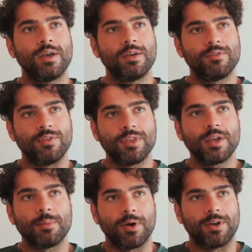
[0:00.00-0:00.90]
if you think
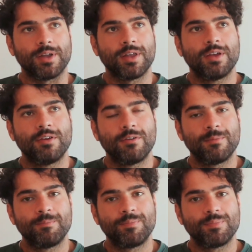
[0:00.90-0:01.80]
about it,
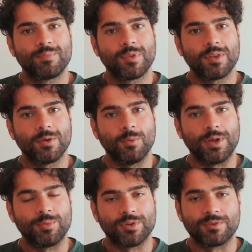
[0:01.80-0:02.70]

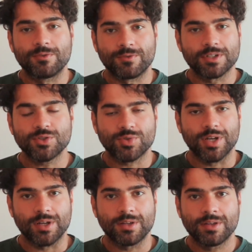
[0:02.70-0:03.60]
when we are
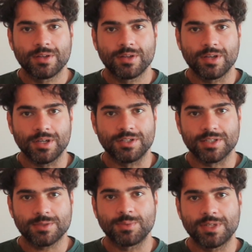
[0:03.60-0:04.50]
frustrated, it
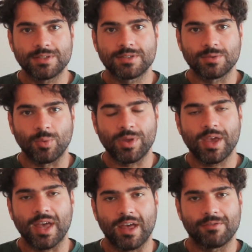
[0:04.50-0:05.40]
just means we
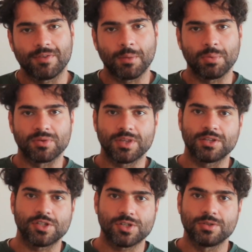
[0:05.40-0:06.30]
have a
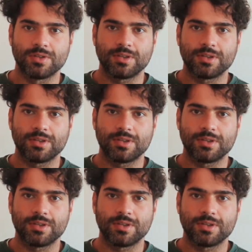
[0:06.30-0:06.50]
potential